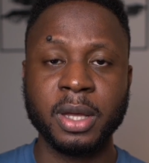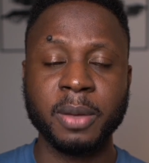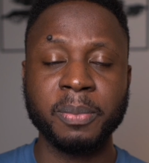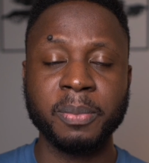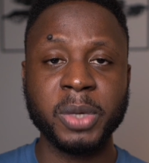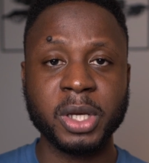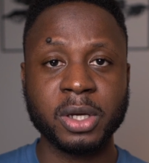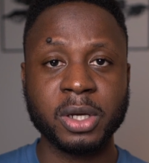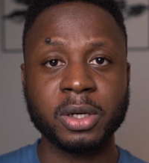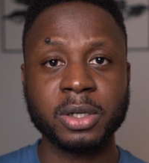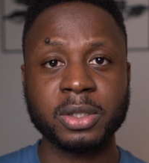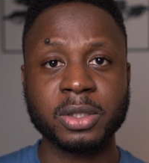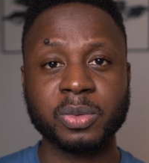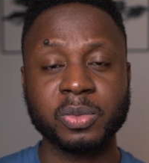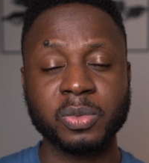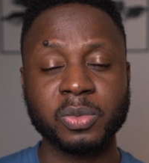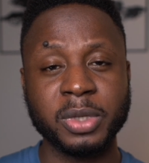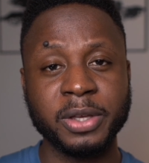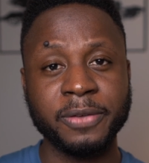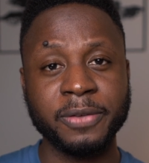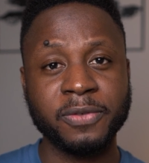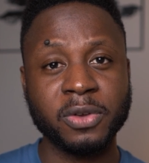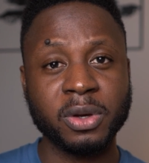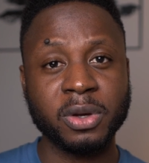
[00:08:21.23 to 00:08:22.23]
because
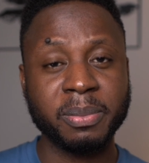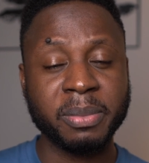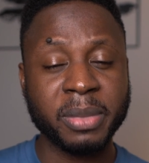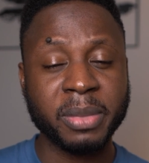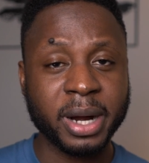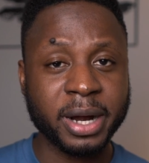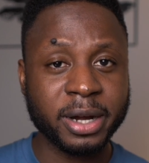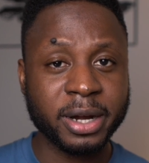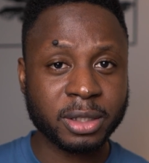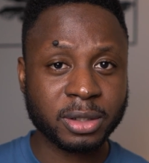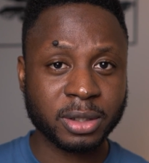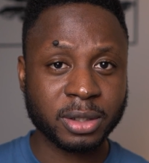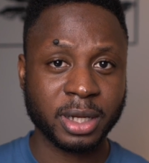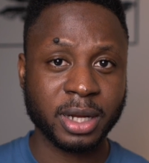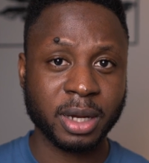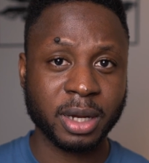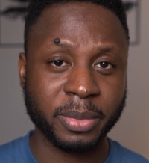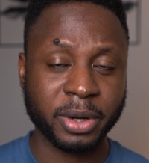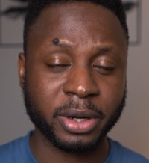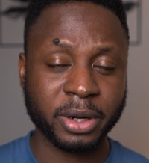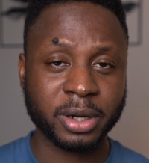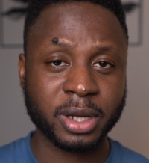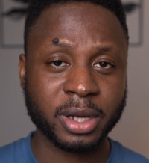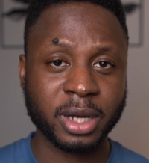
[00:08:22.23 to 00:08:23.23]
if you're married to an
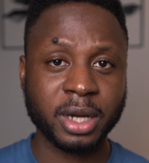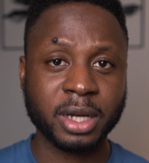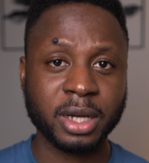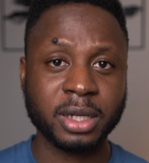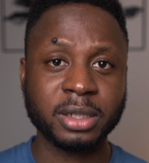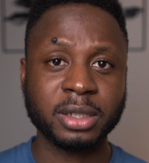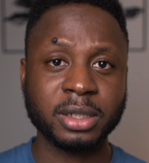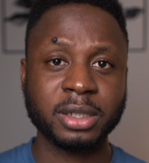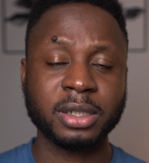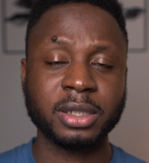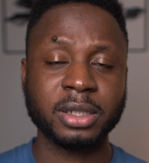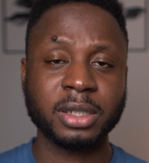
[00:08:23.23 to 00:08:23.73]
American,